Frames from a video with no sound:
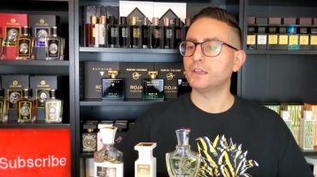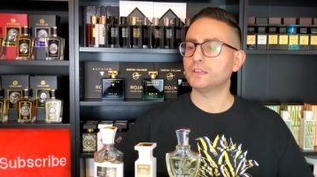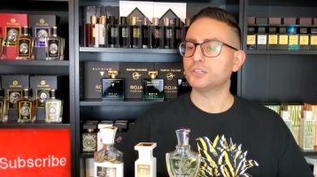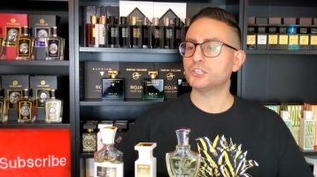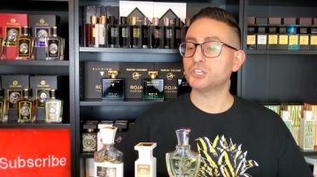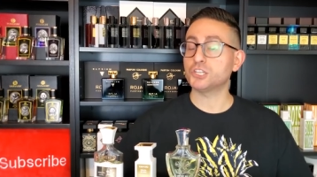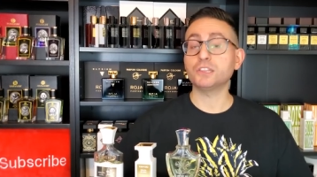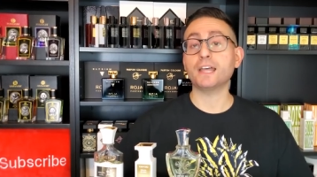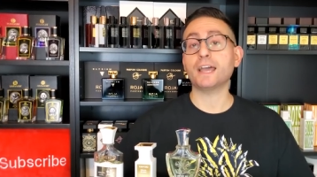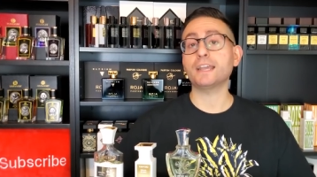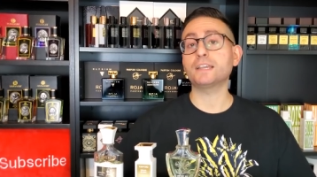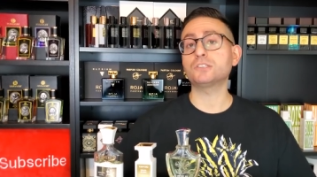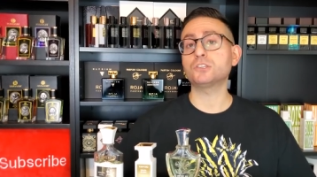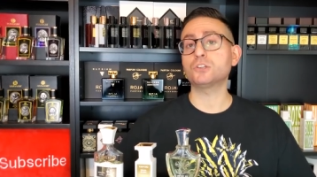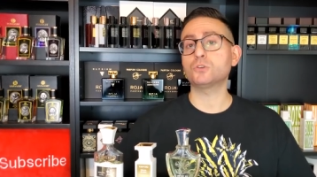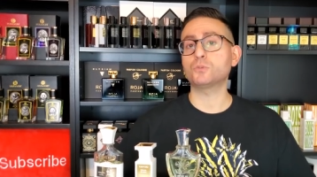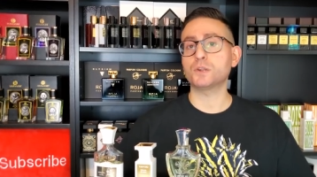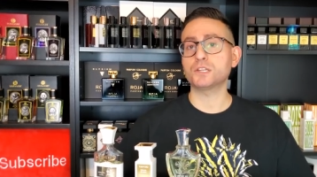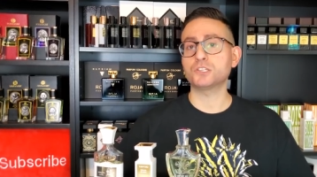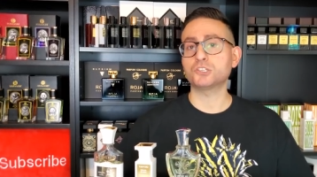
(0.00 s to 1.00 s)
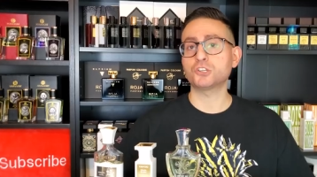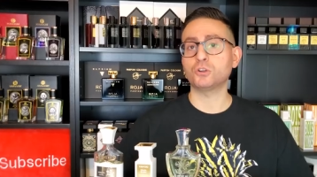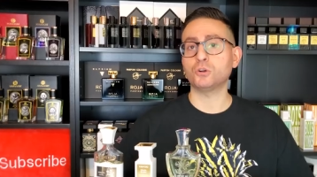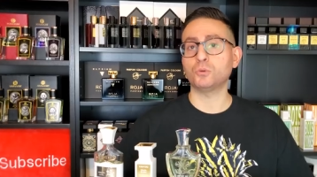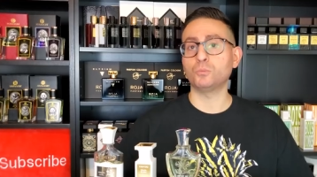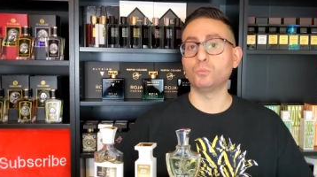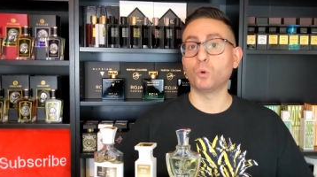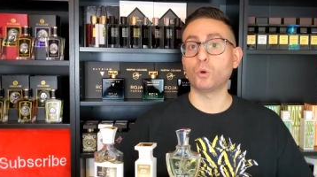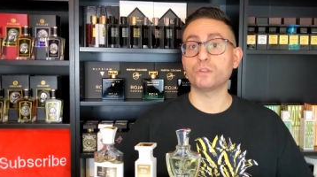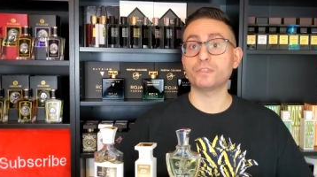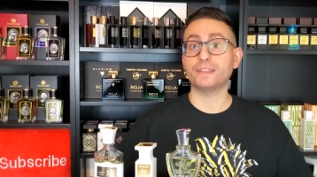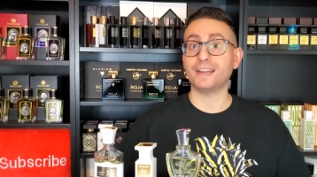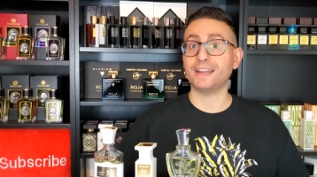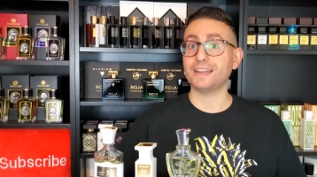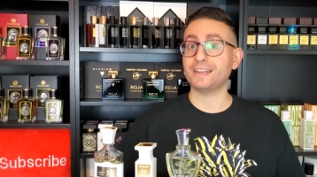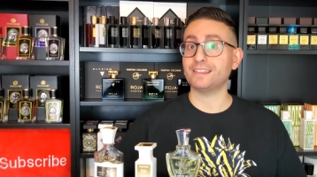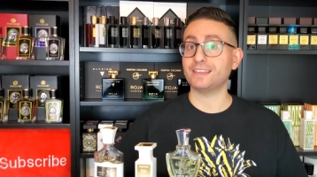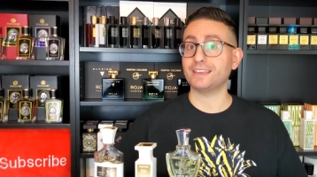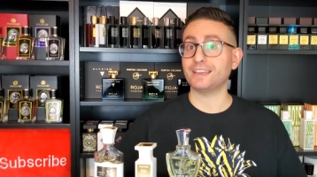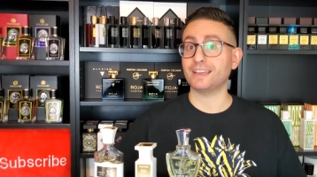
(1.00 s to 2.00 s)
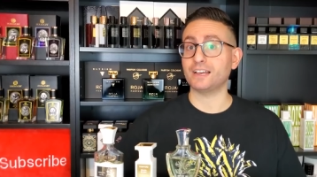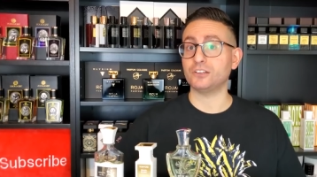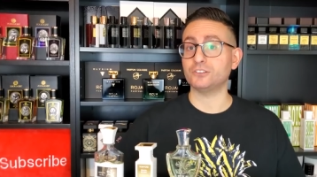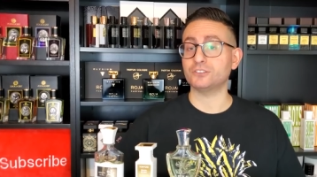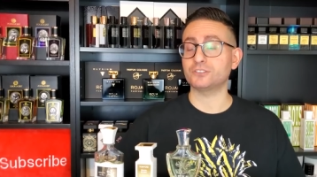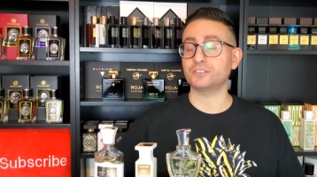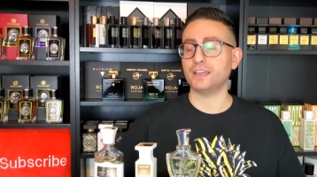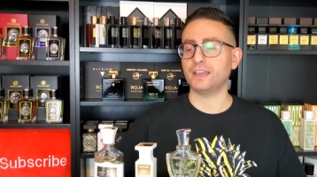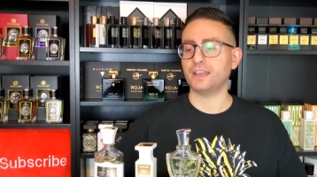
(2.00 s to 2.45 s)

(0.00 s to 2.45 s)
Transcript: she likes the original more than anything else.